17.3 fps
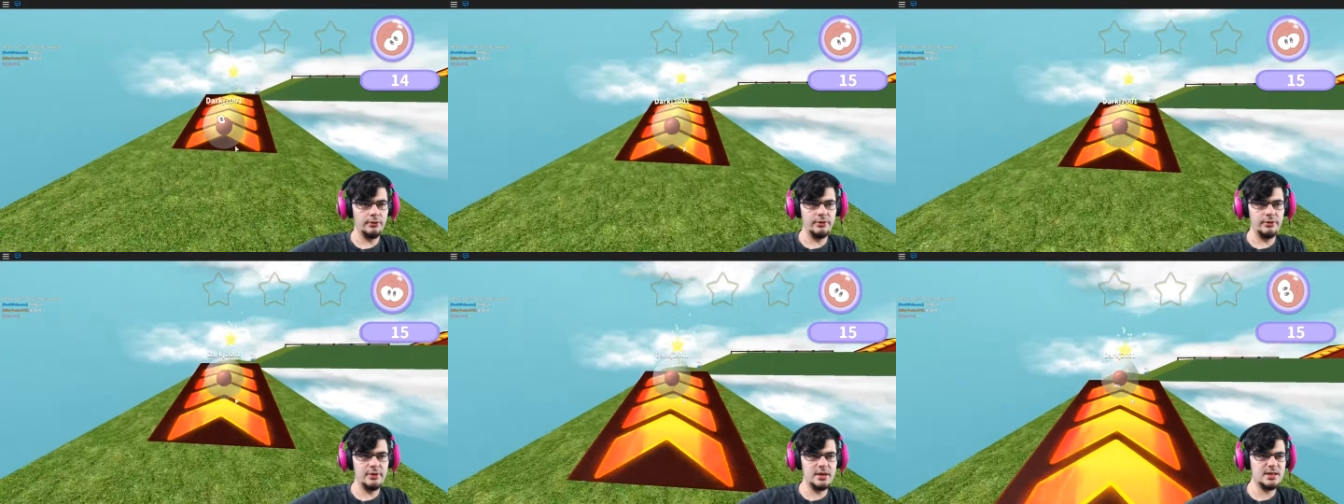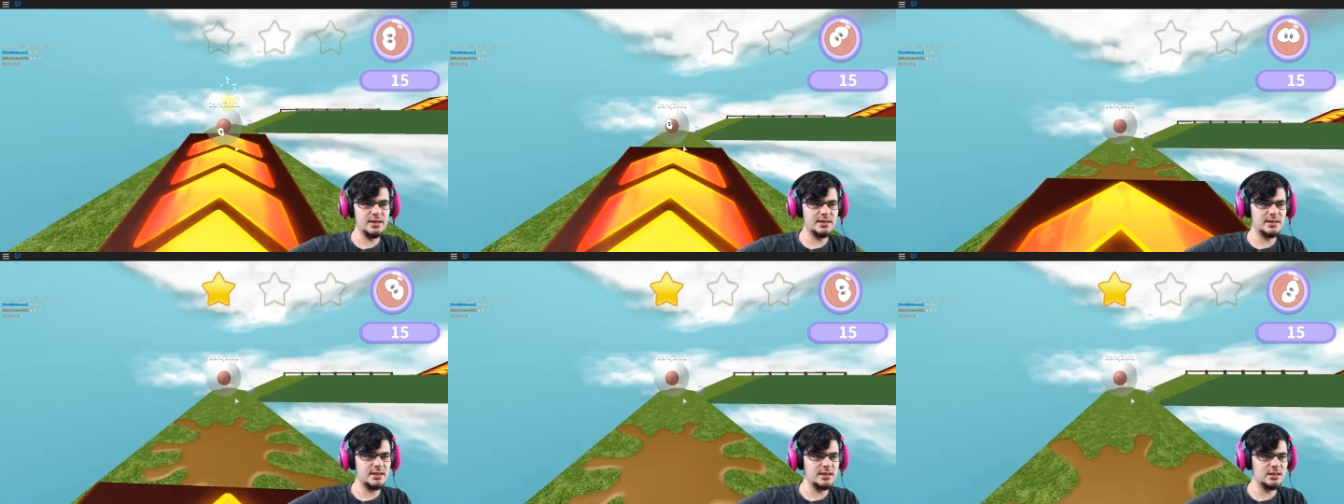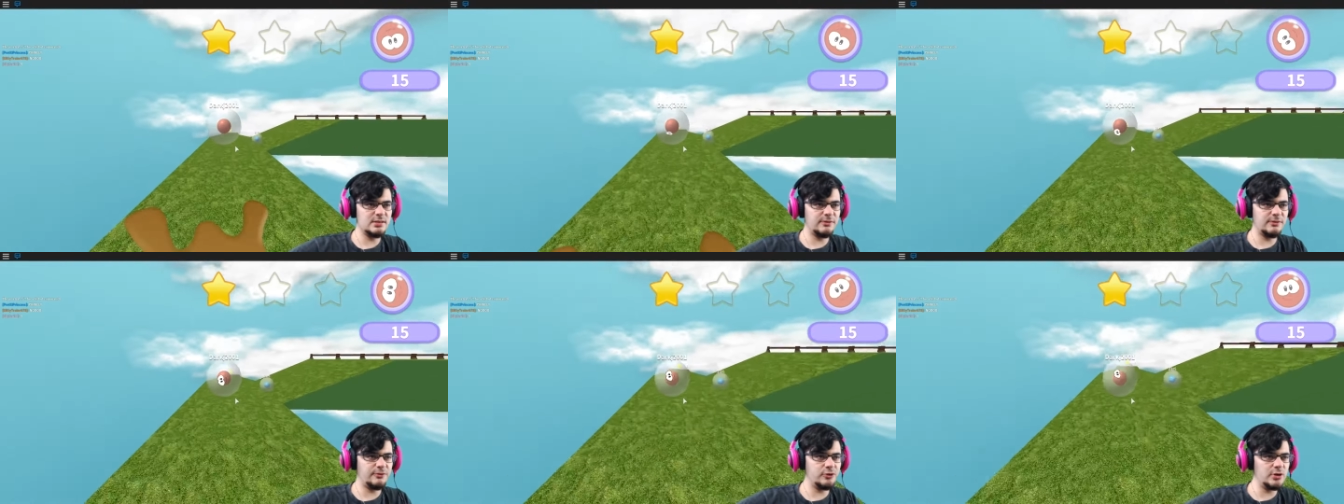This
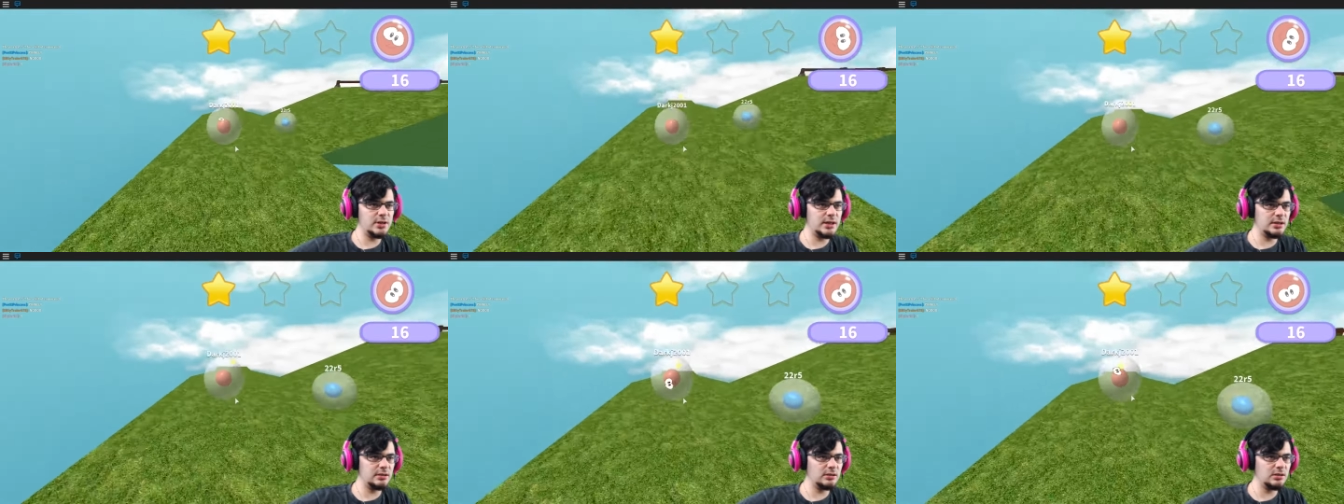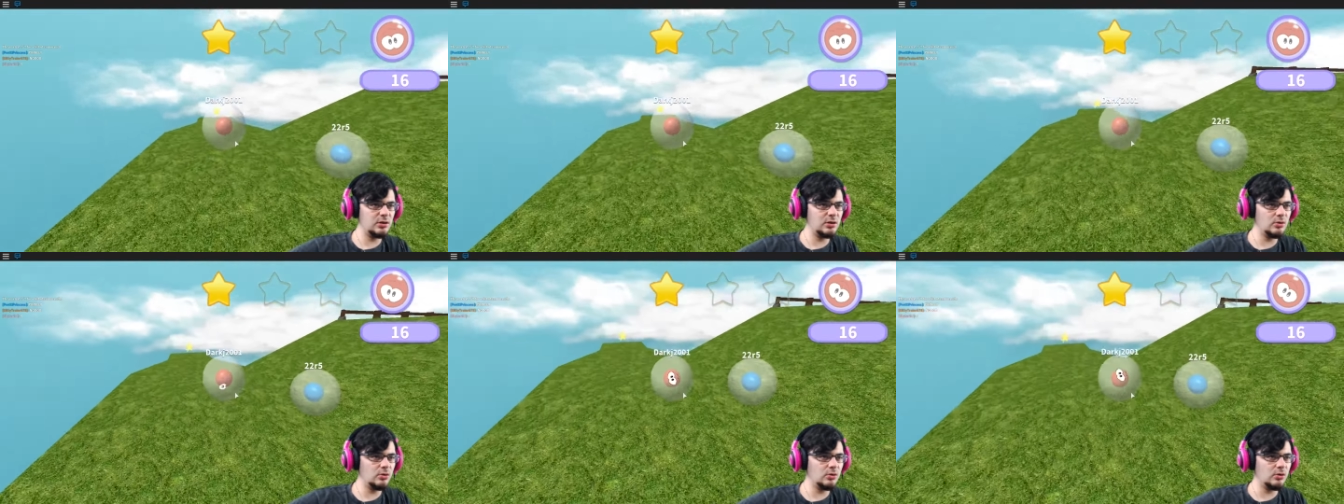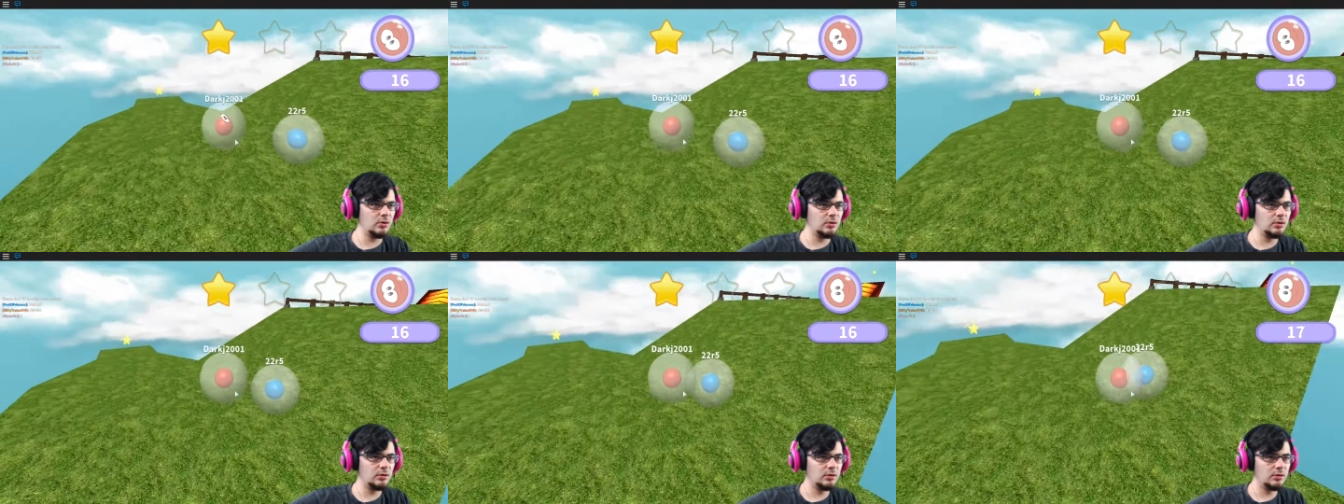is freaking
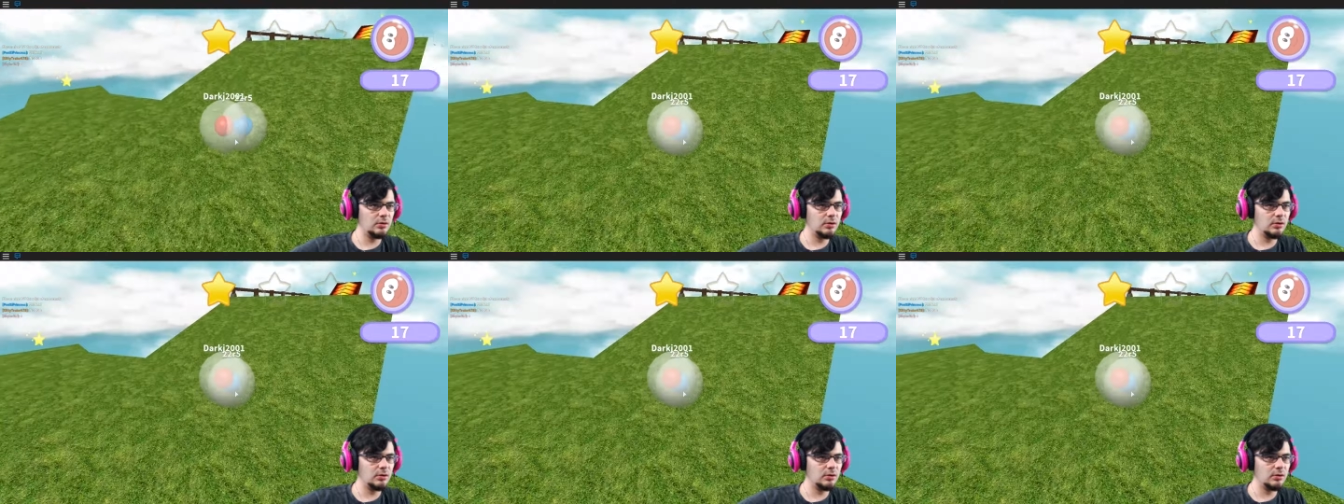cool.